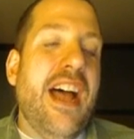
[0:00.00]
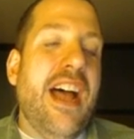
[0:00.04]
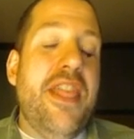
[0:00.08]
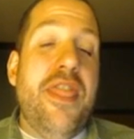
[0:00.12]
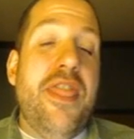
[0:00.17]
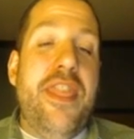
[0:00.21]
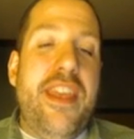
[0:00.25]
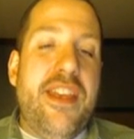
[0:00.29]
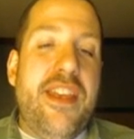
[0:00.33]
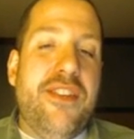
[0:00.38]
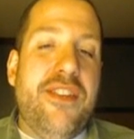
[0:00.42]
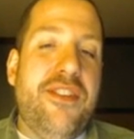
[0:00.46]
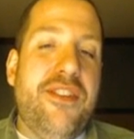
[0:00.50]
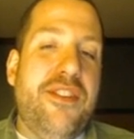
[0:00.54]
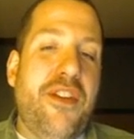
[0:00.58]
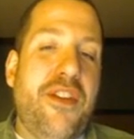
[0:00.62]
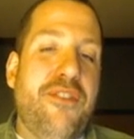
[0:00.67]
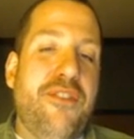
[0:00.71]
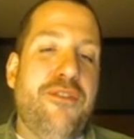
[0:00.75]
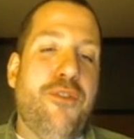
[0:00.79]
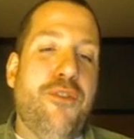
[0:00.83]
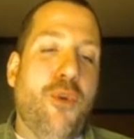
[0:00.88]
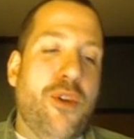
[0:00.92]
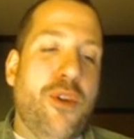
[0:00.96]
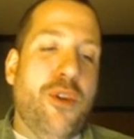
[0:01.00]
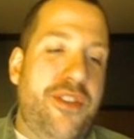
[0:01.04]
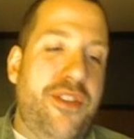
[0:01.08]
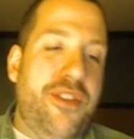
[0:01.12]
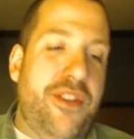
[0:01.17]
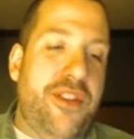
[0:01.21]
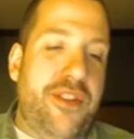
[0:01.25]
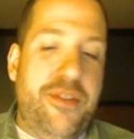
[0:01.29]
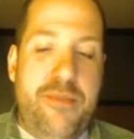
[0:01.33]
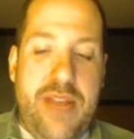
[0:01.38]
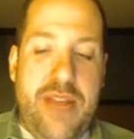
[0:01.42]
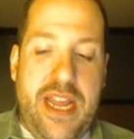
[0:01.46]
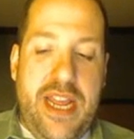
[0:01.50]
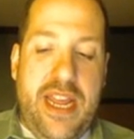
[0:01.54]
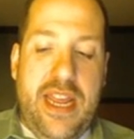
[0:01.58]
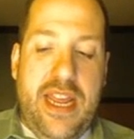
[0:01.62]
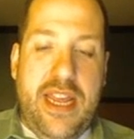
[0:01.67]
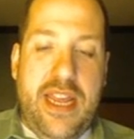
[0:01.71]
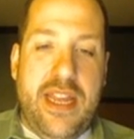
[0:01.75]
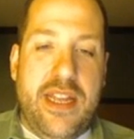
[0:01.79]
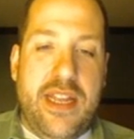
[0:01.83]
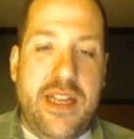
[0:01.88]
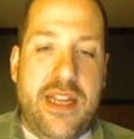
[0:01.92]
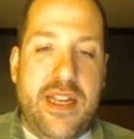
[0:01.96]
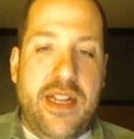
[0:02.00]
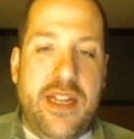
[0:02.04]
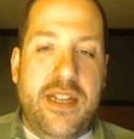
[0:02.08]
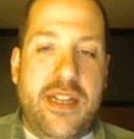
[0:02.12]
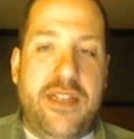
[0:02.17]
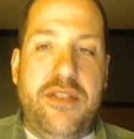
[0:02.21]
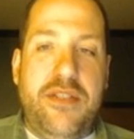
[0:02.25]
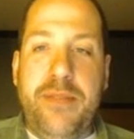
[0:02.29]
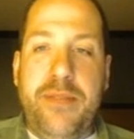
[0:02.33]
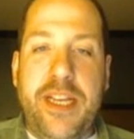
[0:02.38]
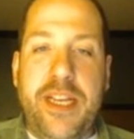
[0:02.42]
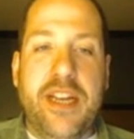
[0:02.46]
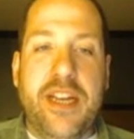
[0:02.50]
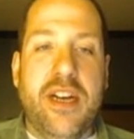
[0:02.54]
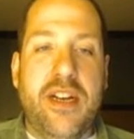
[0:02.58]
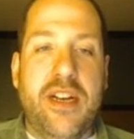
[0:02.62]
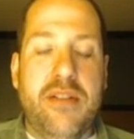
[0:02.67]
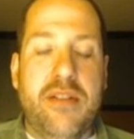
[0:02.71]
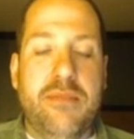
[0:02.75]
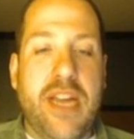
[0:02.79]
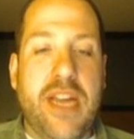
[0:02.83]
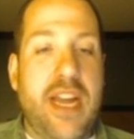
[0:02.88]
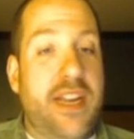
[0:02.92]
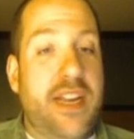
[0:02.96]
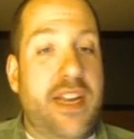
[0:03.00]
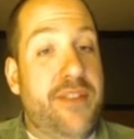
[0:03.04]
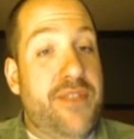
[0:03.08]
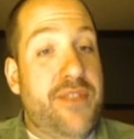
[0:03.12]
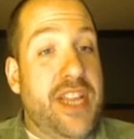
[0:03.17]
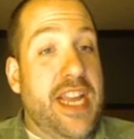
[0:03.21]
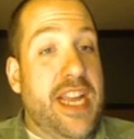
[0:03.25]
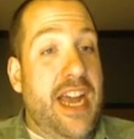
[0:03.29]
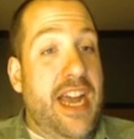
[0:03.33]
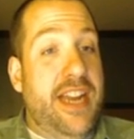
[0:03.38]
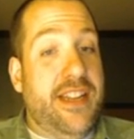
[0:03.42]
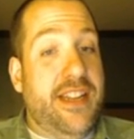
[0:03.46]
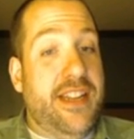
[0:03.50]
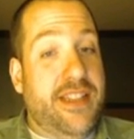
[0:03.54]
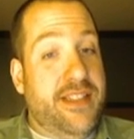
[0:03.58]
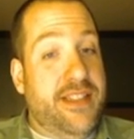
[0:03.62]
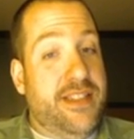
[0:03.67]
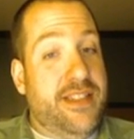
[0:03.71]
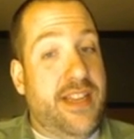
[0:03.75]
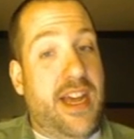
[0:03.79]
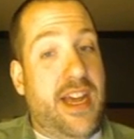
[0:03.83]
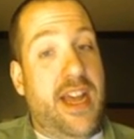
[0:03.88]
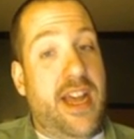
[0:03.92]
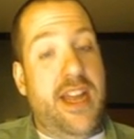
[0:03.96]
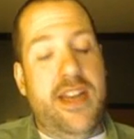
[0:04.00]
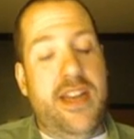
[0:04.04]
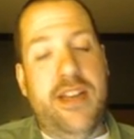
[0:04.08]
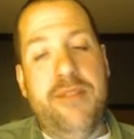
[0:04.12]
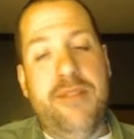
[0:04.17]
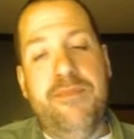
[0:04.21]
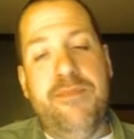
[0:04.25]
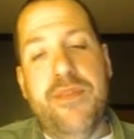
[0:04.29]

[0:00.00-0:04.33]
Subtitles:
This forces me to become kind of the guide on the side.